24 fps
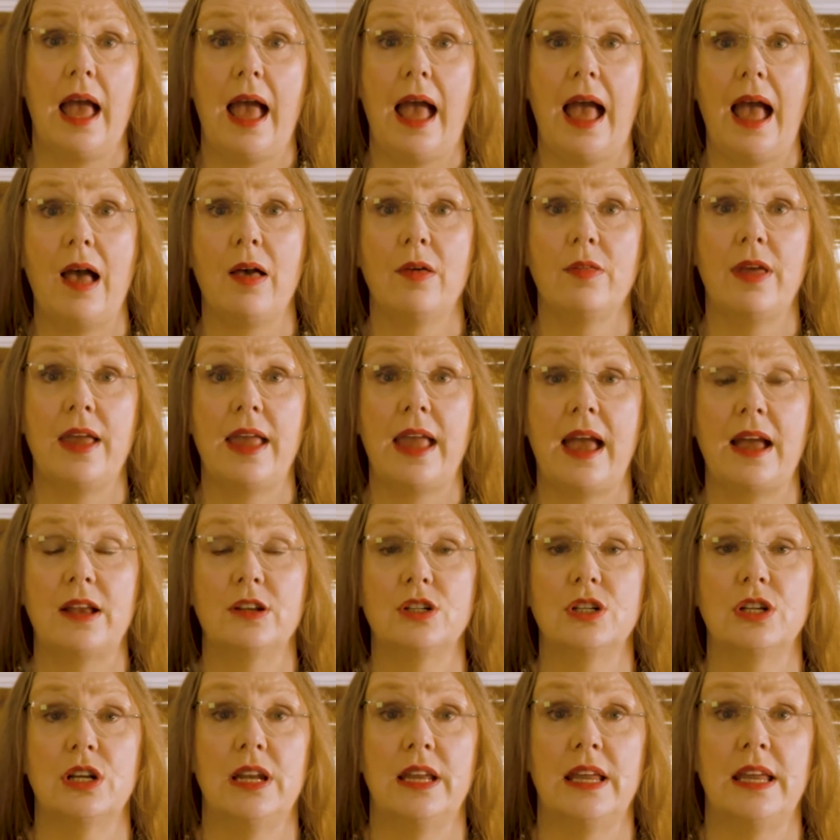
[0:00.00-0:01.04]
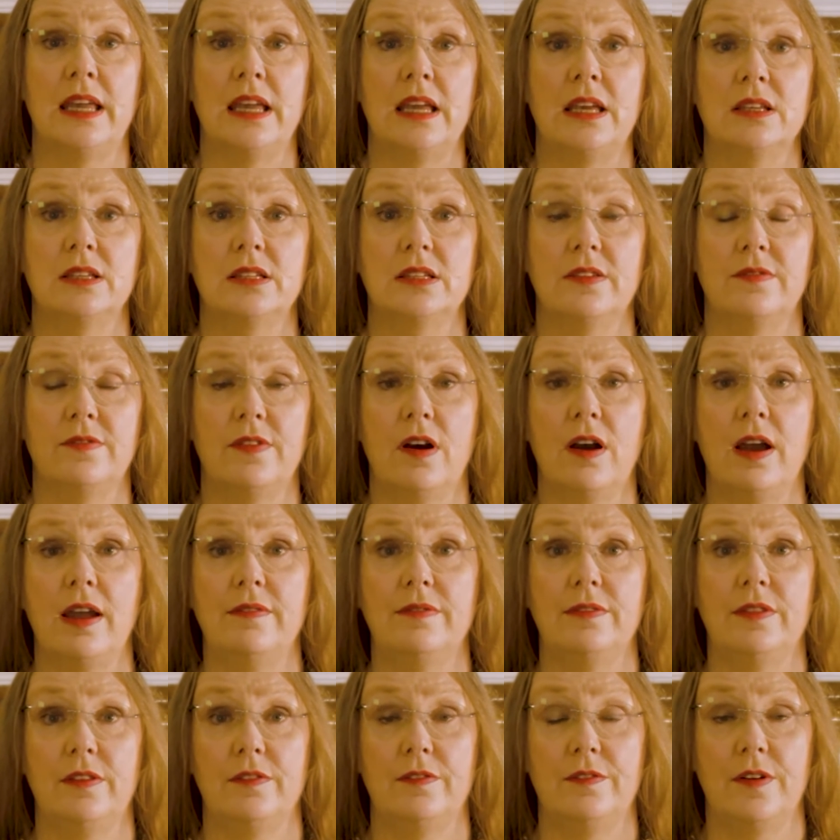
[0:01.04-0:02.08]
how they actually
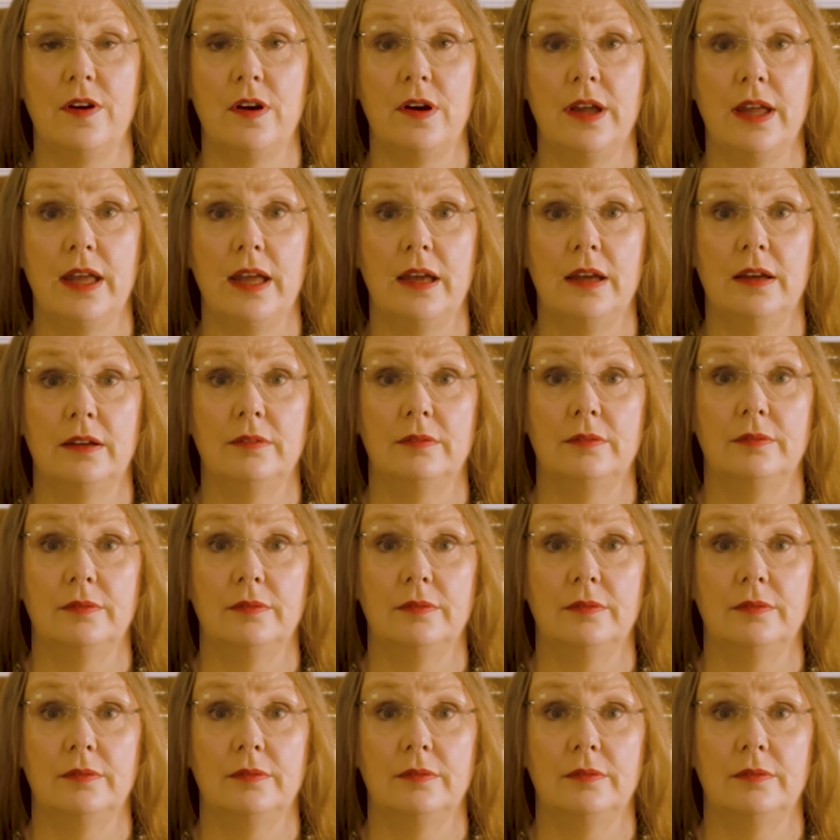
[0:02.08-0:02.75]
survived the fire.